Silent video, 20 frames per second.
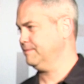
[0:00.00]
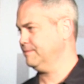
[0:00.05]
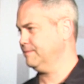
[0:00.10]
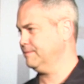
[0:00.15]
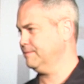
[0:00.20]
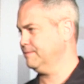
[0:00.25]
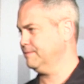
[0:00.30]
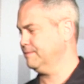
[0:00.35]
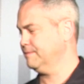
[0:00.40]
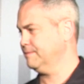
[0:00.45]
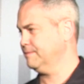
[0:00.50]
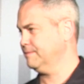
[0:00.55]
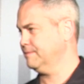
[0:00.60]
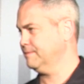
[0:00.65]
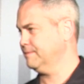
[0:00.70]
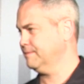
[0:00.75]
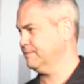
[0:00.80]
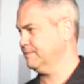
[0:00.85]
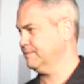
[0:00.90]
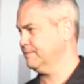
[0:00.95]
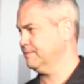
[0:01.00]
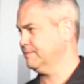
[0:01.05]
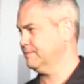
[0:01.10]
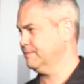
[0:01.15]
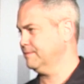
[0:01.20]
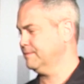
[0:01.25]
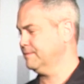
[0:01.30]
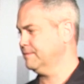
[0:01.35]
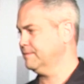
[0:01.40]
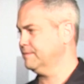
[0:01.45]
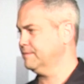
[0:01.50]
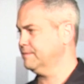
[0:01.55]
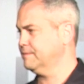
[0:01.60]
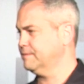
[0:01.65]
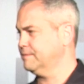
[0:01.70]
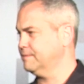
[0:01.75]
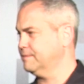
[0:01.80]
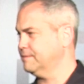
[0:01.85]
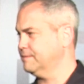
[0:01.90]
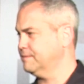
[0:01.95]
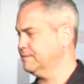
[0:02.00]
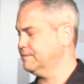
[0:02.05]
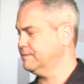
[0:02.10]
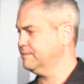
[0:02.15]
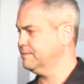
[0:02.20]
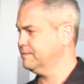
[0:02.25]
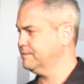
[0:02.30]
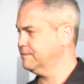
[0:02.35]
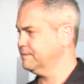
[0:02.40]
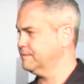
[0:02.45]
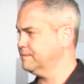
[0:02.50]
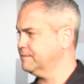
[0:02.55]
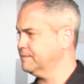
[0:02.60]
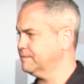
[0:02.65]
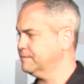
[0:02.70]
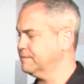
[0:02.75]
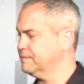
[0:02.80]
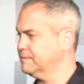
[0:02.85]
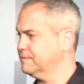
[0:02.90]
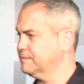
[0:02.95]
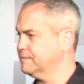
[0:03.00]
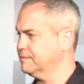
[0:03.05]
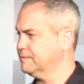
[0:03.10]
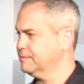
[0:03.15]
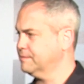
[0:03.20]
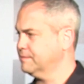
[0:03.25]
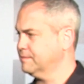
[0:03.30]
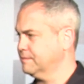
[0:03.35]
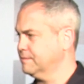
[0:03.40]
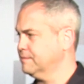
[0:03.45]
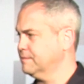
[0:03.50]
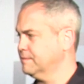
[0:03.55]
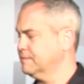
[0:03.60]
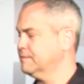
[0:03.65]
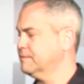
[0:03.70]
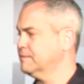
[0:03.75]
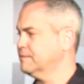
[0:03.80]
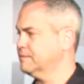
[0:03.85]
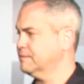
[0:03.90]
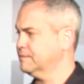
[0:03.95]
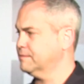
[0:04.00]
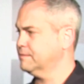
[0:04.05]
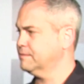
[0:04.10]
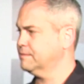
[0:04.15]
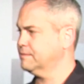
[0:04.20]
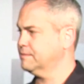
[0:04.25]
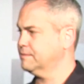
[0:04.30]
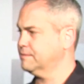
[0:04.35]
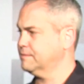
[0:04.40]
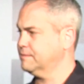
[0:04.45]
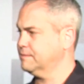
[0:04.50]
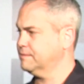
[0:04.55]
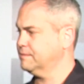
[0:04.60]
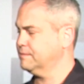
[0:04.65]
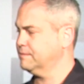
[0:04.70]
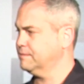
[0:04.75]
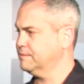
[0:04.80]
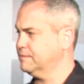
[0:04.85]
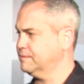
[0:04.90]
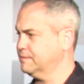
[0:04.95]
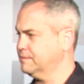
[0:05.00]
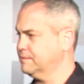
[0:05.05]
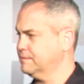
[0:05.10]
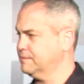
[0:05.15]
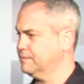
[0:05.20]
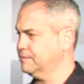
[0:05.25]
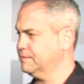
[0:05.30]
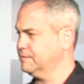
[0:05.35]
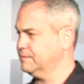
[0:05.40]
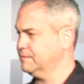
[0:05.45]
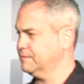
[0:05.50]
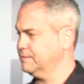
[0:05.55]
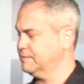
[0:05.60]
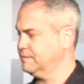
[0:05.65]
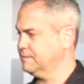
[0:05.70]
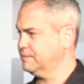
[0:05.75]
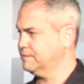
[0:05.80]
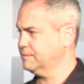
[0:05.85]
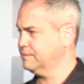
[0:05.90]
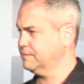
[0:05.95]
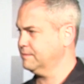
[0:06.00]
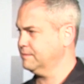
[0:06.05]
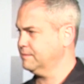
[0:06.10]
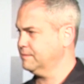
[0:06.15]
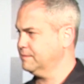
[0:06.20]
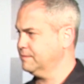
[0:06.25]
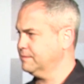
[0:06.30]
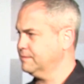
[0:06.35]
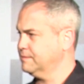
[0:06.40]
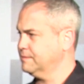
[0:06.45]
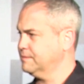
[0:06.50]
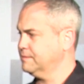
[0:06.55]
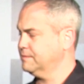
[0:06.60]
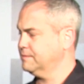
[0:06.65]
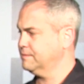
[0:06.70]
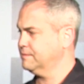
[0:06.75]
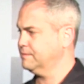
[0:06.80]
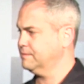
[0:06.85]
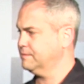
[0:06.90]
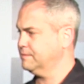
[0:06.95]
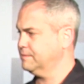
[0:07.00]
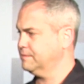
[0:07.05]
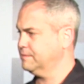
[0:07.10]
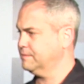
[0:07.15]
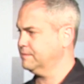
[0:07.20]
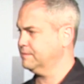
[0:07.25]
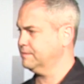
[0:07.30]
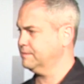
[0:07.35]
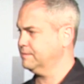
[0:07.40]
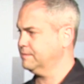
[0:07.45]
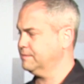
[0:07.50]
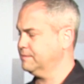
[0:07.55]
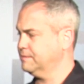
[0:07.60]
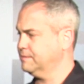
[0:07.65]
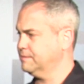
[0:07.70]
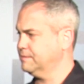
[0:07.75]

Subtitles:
(silent)